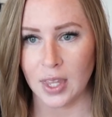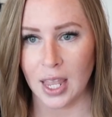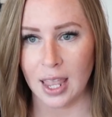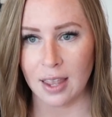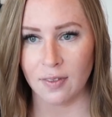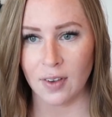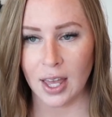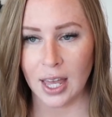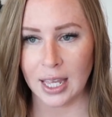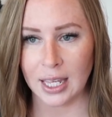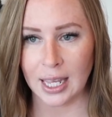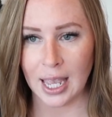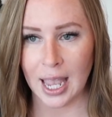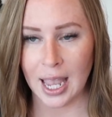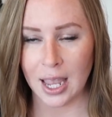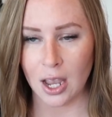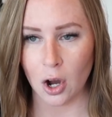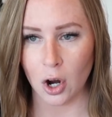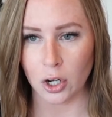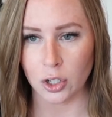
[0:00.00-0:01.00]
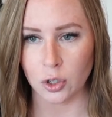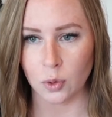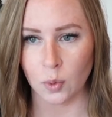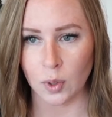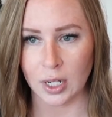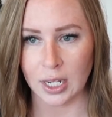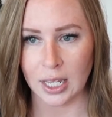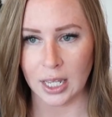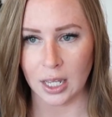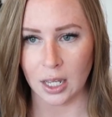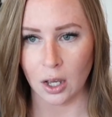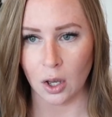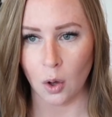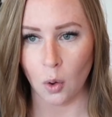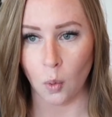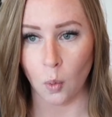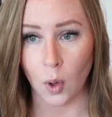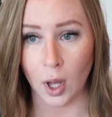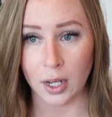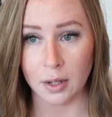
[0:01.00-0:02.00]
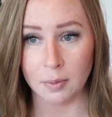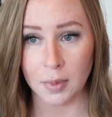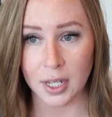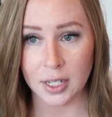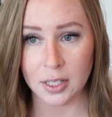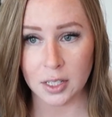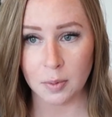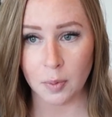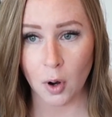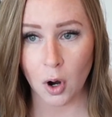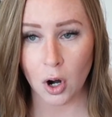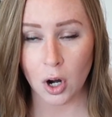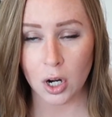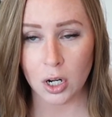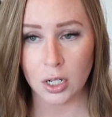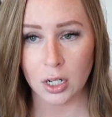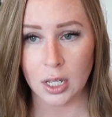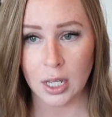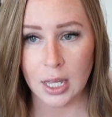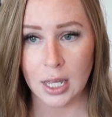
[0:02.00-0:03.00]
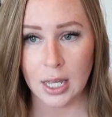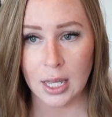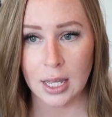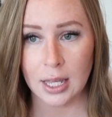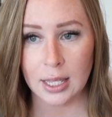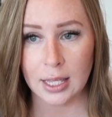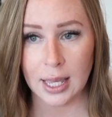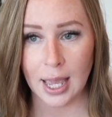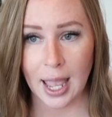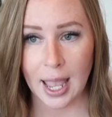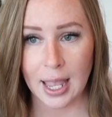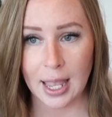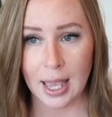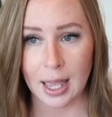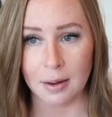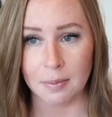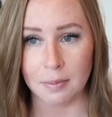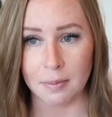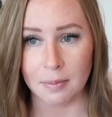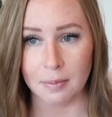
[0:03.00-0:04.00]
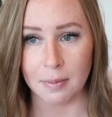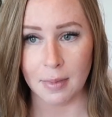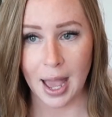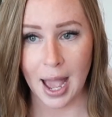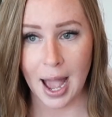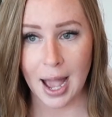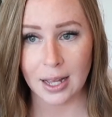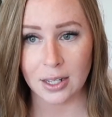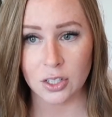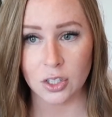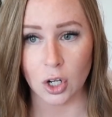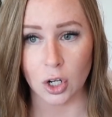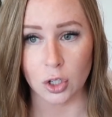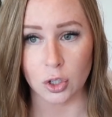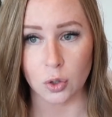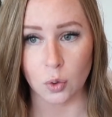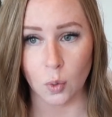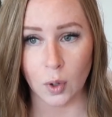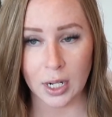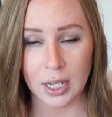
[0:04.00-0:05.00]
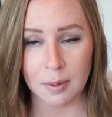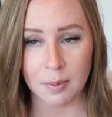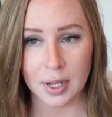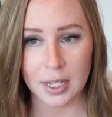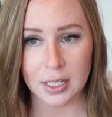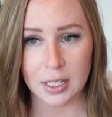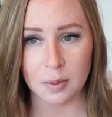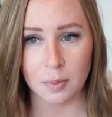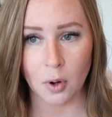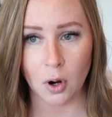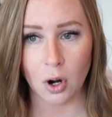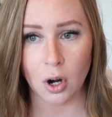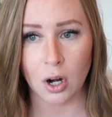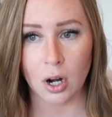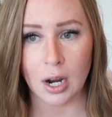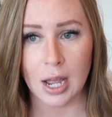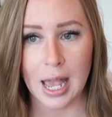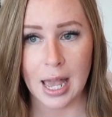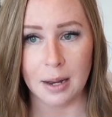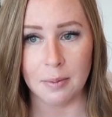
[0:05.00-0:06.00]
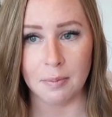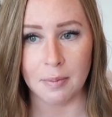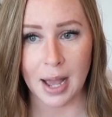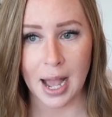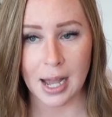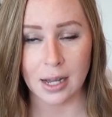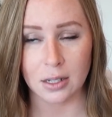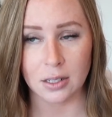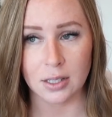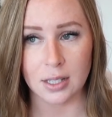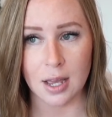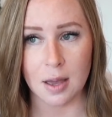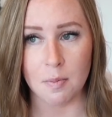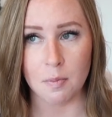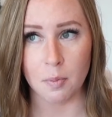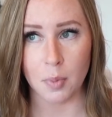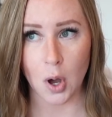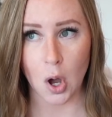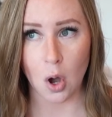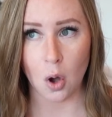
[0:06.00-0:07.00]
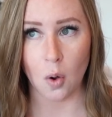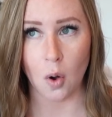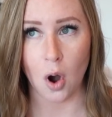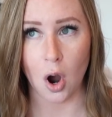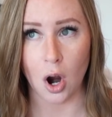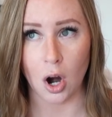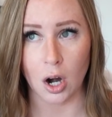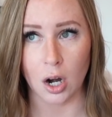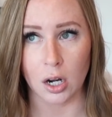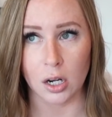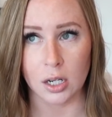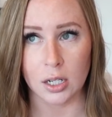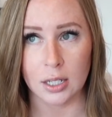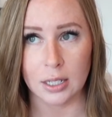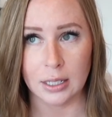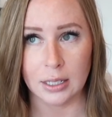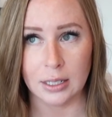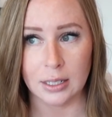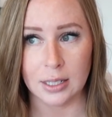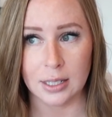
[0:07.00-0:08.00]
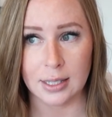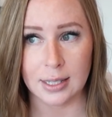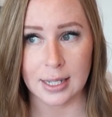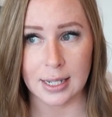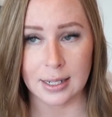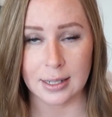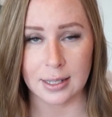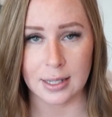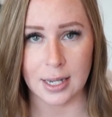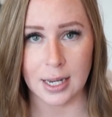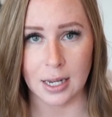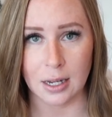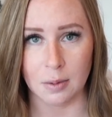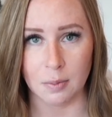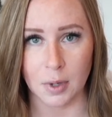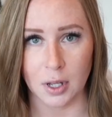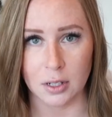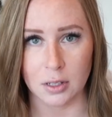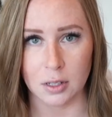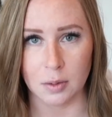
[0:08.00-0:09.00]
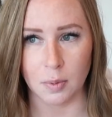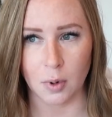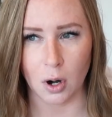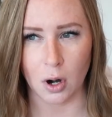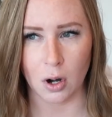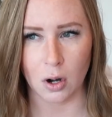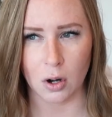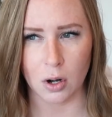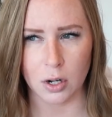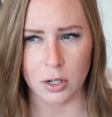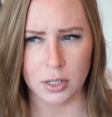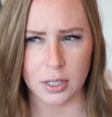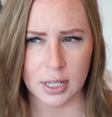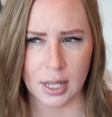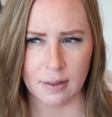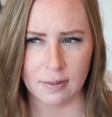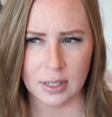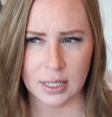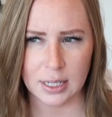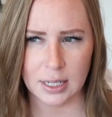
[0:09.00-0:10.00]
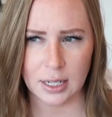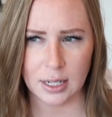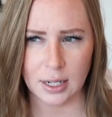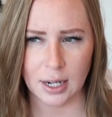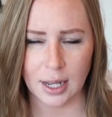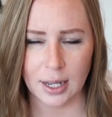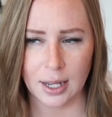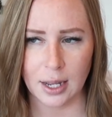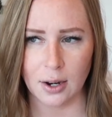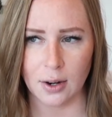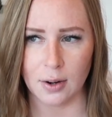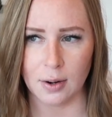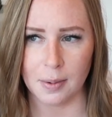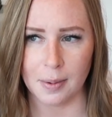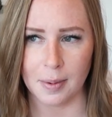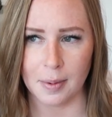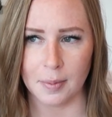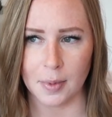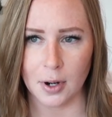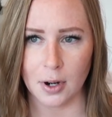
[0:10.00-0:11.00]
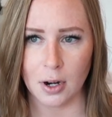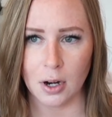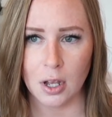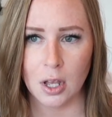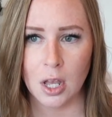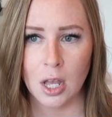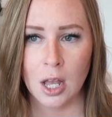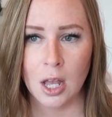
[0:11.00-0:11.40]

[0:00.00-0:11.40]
Ava and Kate are 21 months apart. Kate and Max are 20 months apart. And Max and Bo are 16 months apart. Or 17? I can't remember.